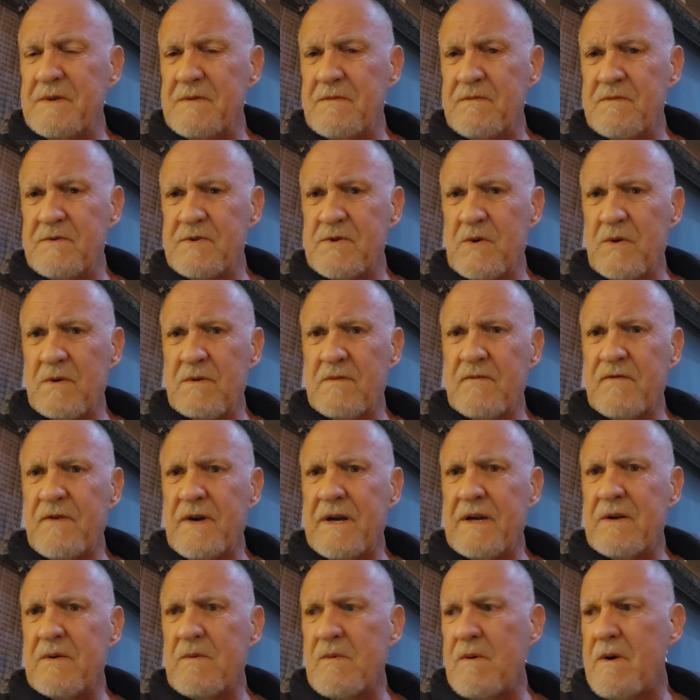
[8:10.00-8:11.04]

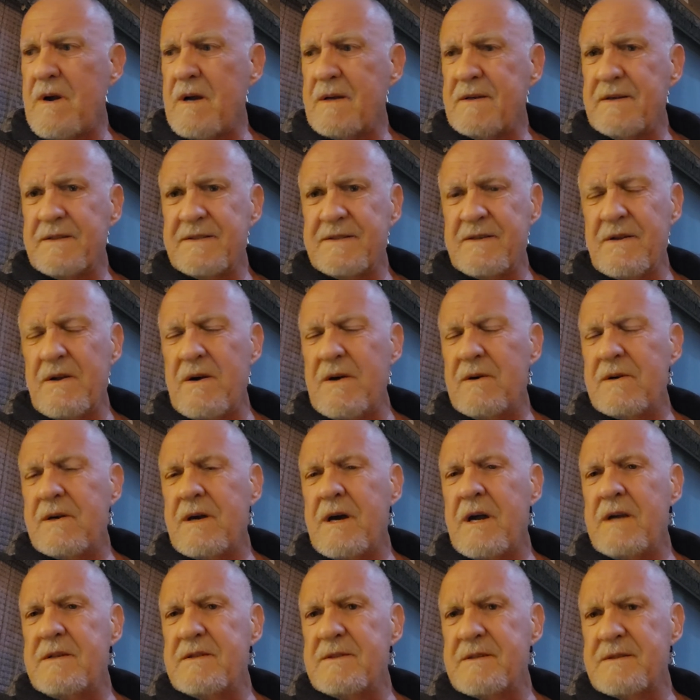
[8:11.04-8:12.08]
shoulder-fired rockets and all
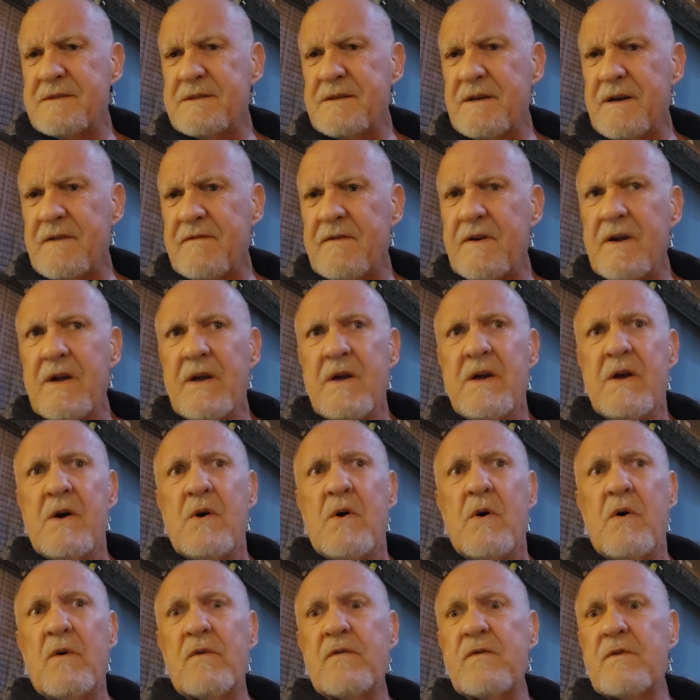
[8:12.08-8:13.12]
kinds of stuff
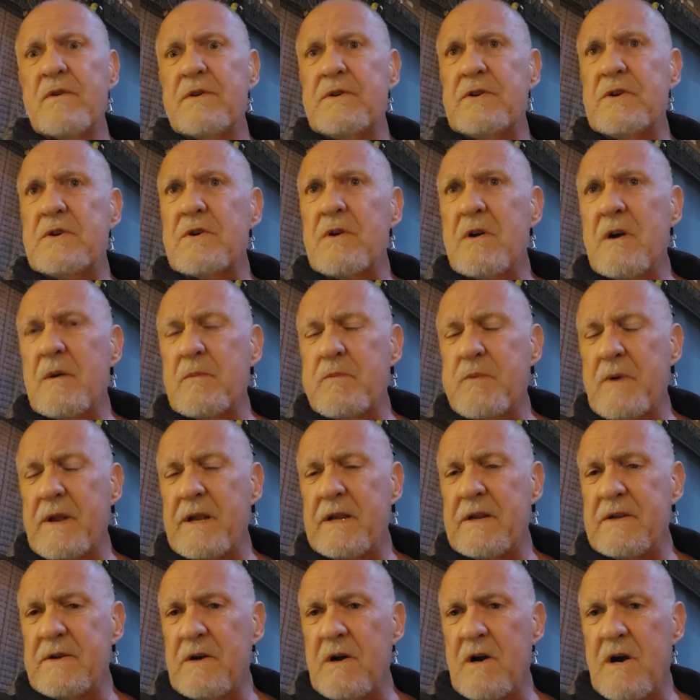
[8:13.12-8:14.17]
over in Europe,
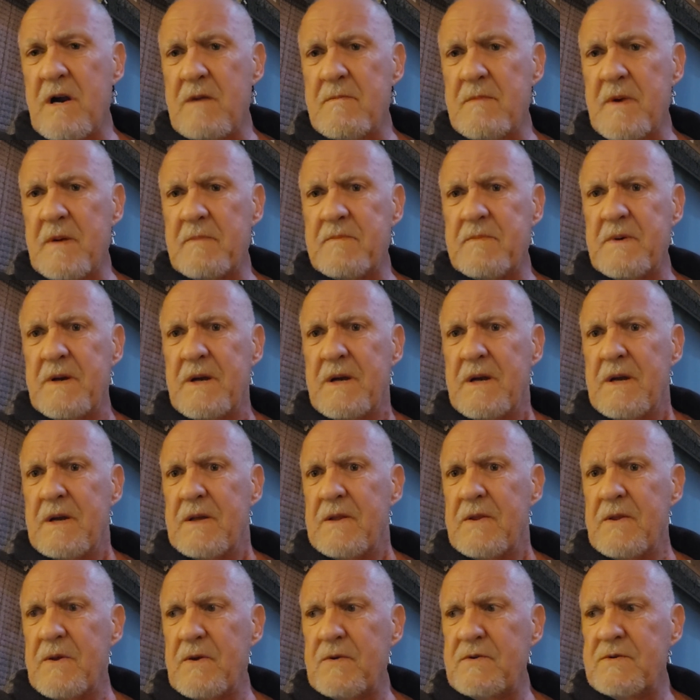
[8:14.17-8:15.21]
ready to arm up
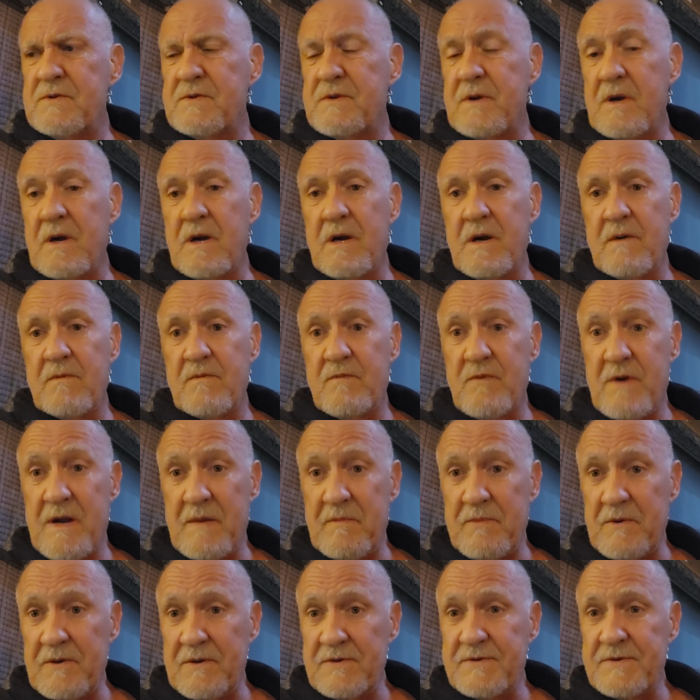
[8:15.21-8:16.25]
those
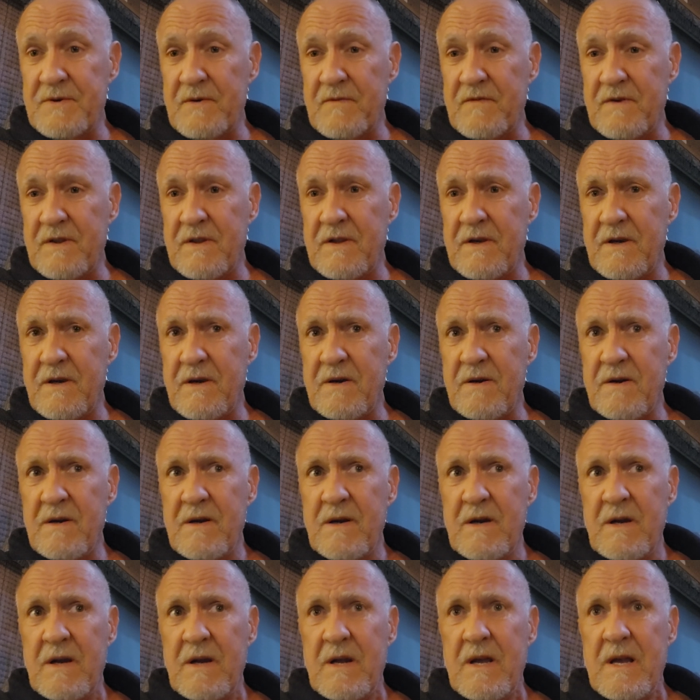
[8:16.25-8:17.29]
rebels over there.
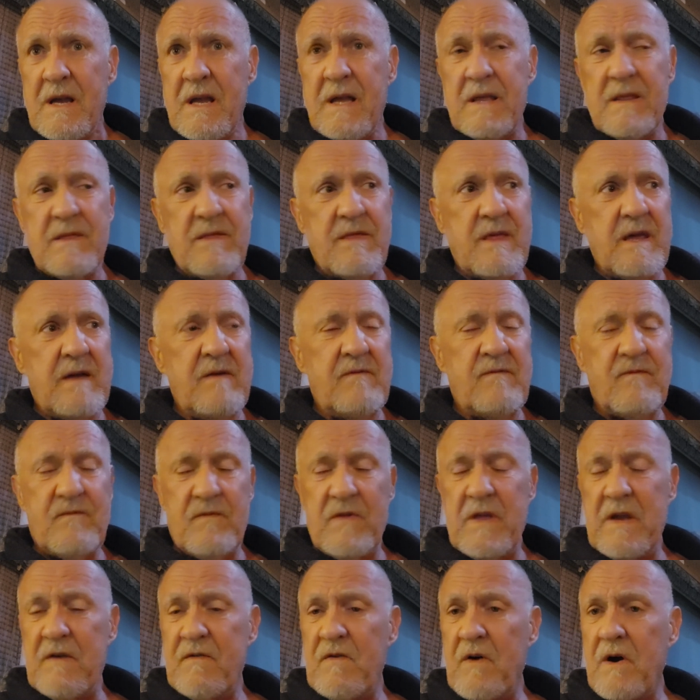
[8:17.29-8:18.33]
And
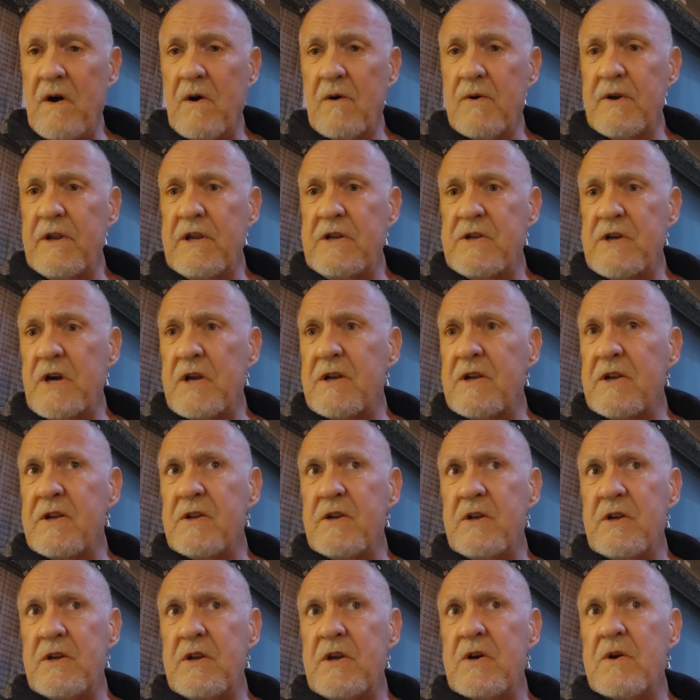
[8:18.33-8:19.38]
they've already done it
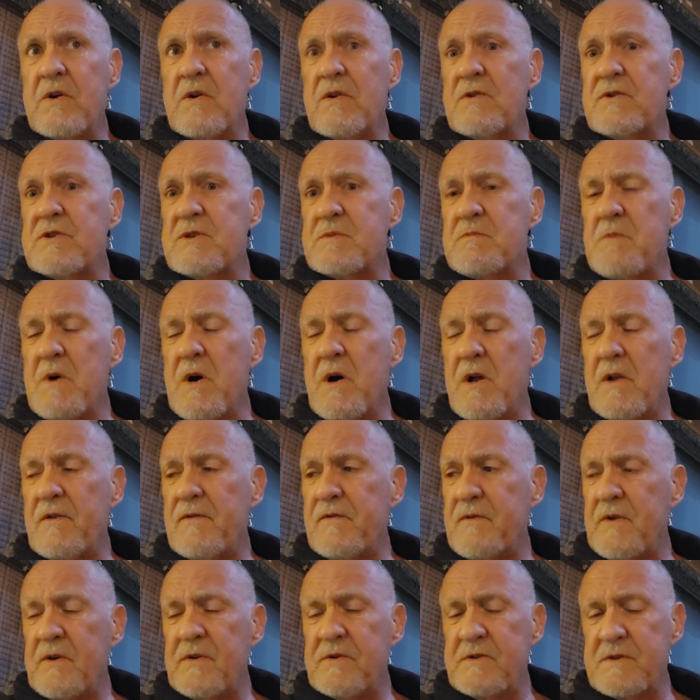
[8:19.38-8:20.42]
here in
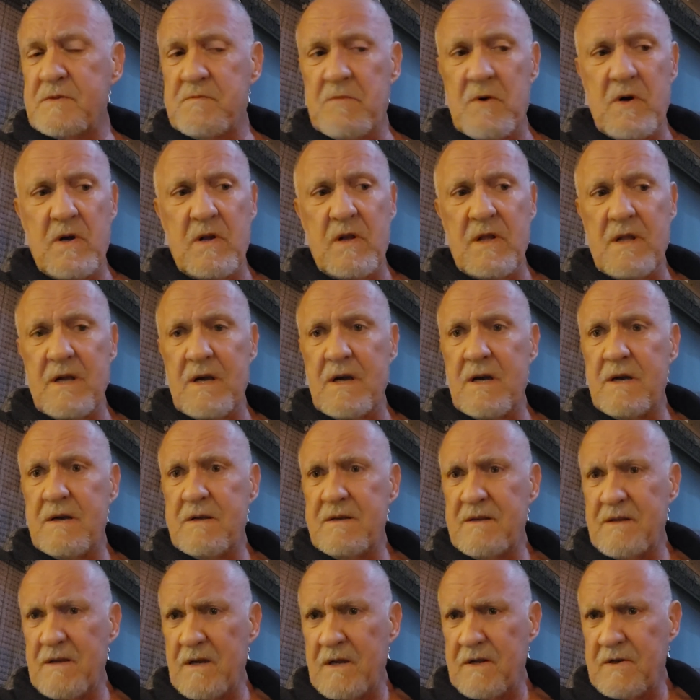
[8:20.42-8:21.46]
small
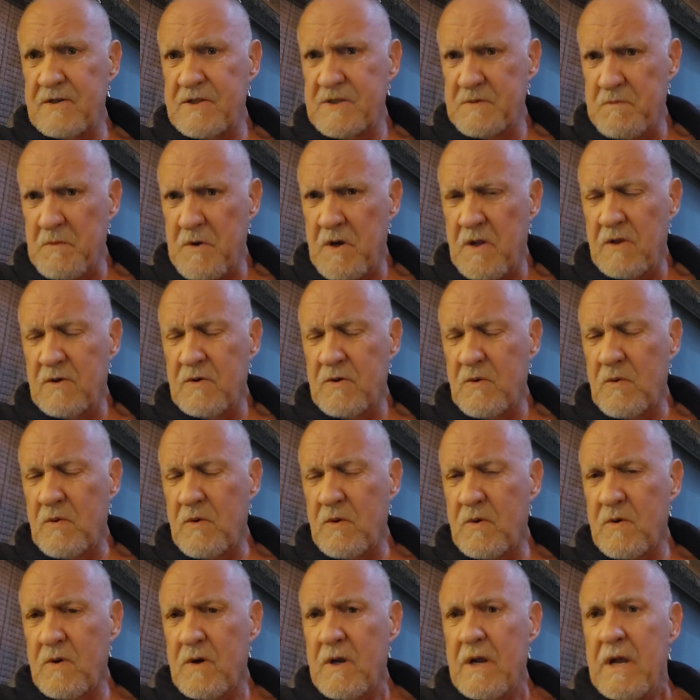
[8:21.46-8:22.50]
on a smaller
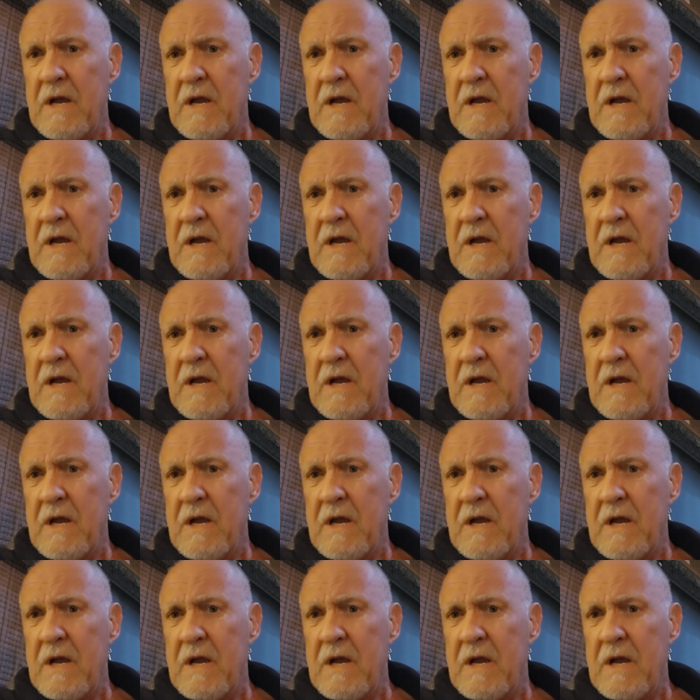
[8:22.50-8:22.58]
order